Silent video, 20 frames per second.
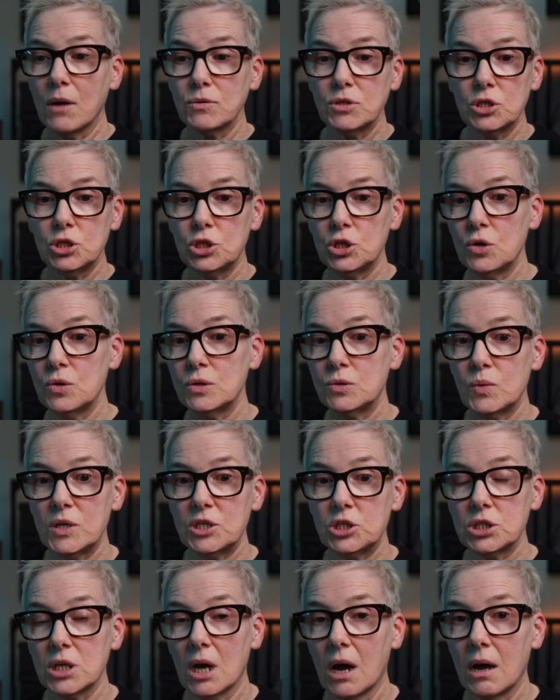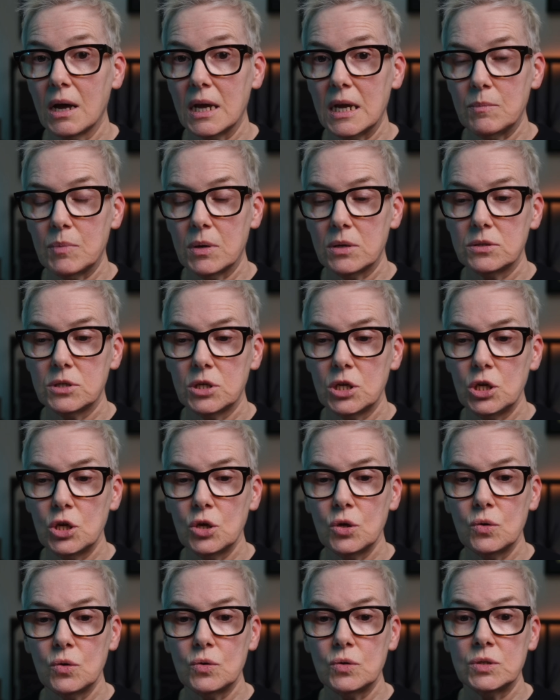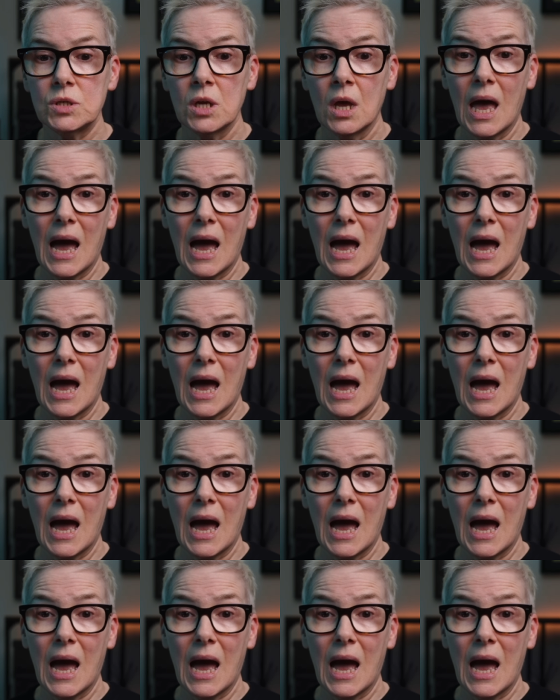to choose which type to use,